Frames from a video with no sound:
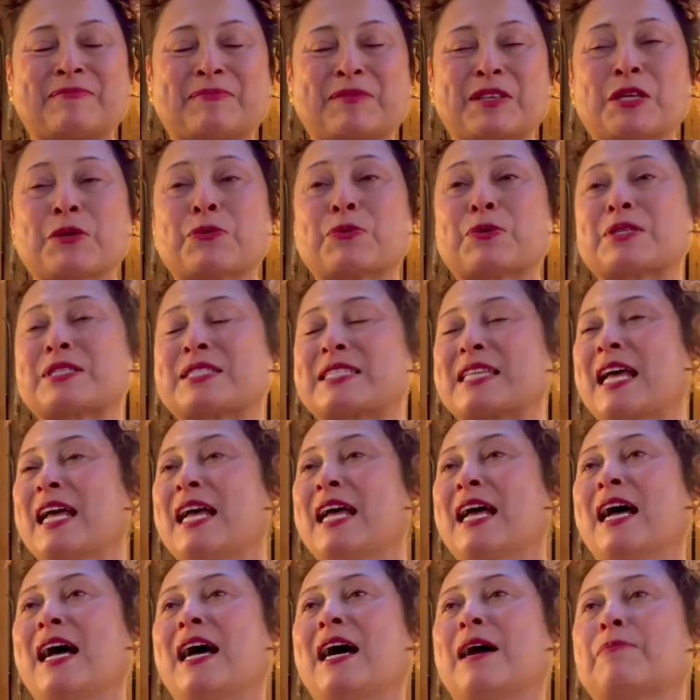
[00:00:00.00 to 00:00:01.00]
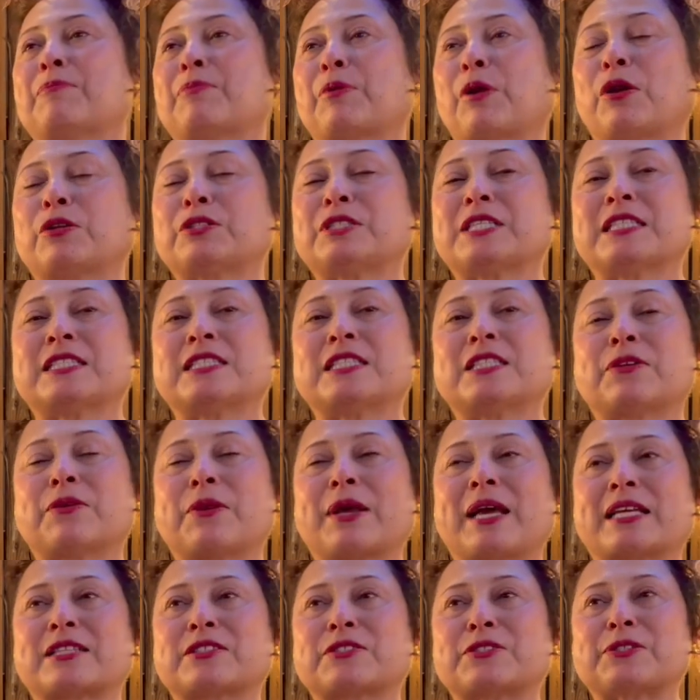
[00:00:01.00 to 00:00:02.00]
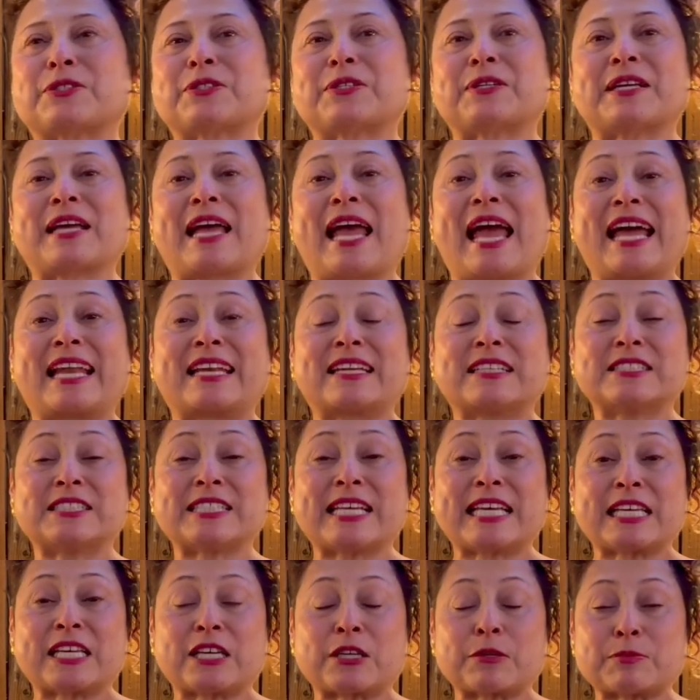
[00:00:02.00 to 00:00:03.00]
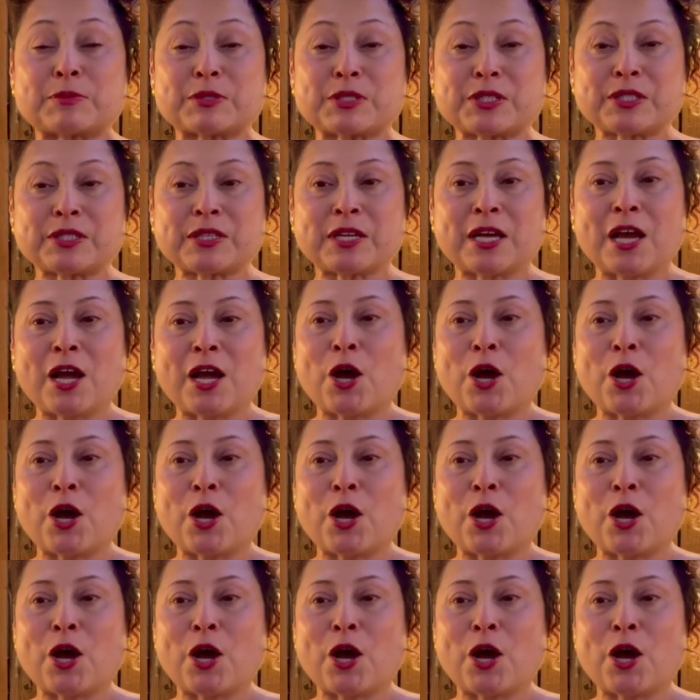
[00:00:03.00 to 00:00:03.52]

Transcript: It was project director Hannah Jacobson